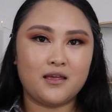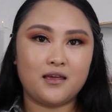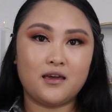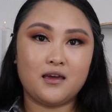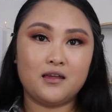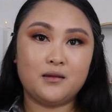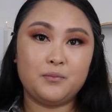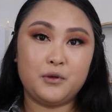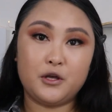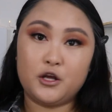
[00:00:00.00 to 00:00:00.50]

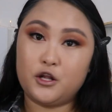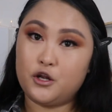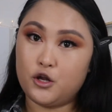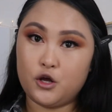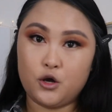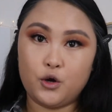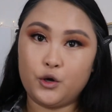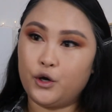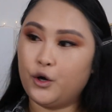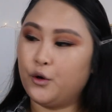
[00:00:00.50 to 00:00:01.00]
it'd be a
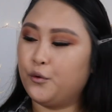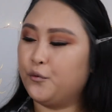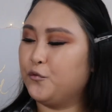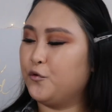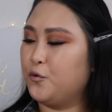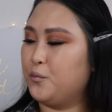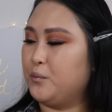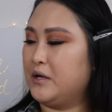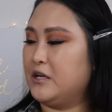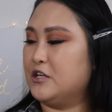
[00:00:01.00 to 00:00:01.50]
no-go
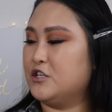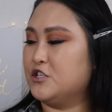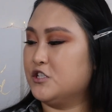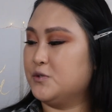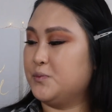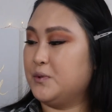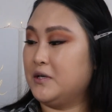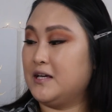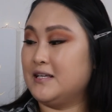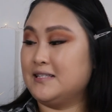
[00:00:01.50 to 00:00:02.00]
for me,
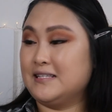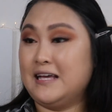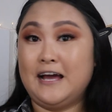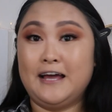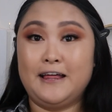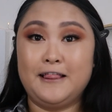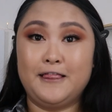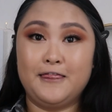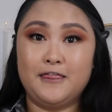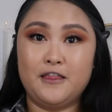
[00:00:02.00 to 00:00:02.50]
just because
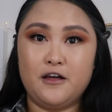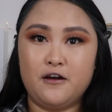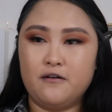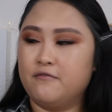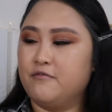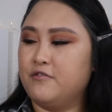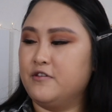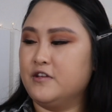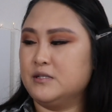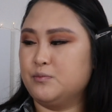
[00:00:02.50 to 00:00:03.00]
I
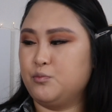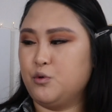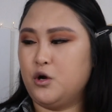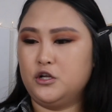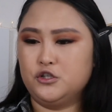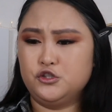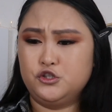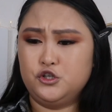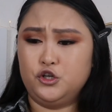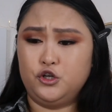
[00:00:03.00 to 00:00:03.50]
love this
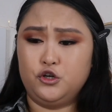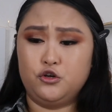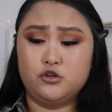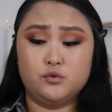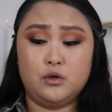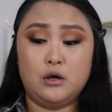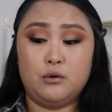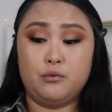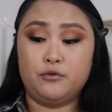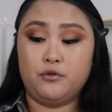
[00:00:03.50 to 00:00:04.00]
bronzer. It
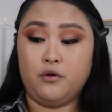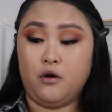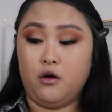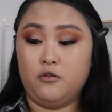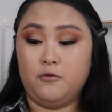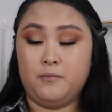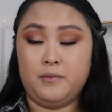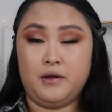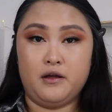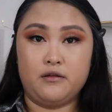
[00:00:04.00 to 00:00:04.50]
goes well with
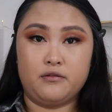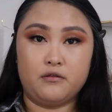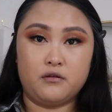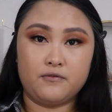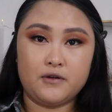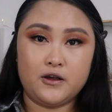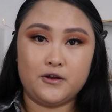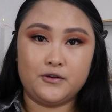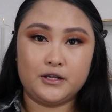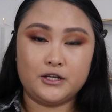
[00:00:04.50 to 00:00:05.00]
all of my other
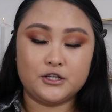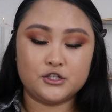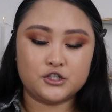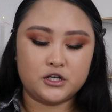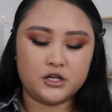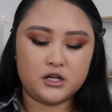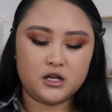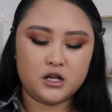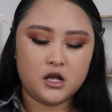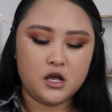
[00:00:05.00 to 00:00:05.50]

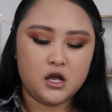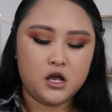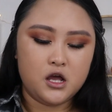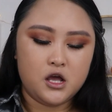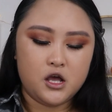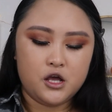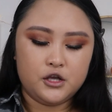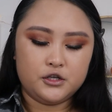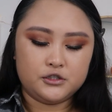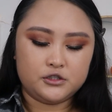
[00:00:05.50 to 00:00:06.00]
foundation.
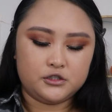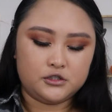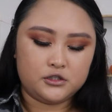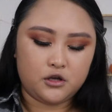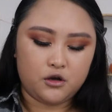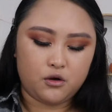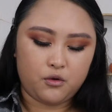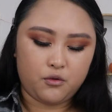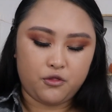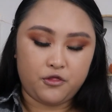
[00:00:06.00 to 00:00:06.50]

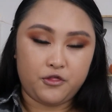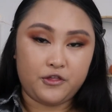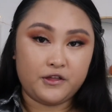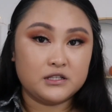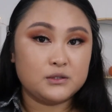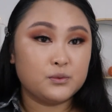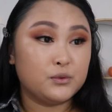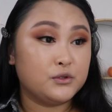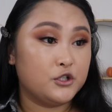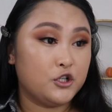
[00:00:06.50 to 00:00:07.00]
So
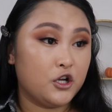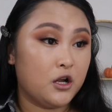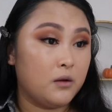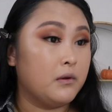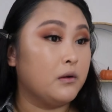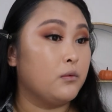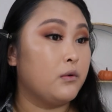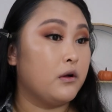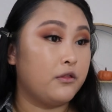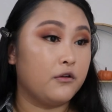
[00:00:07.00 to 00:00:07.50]
this will
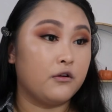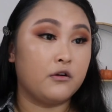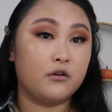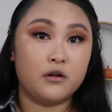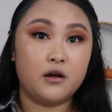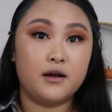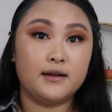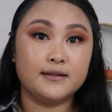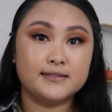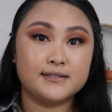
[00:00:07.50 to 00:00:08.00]
determine whether or
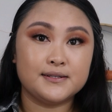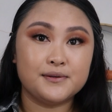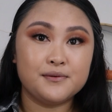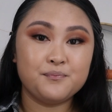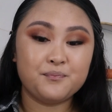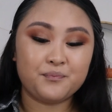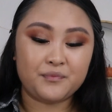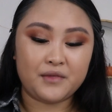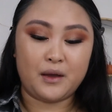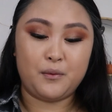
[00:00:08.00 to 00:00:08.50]
not
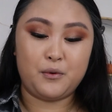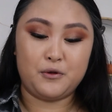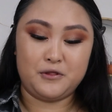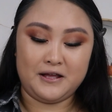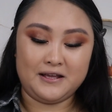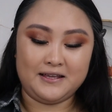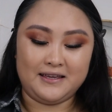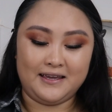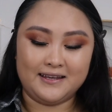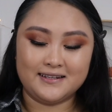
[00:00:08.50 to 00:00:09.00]
I will
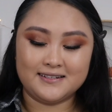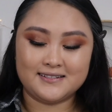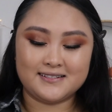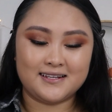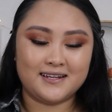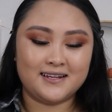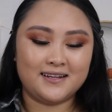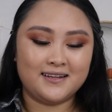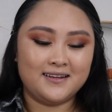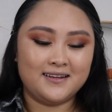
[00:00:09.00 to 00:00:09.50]
like it.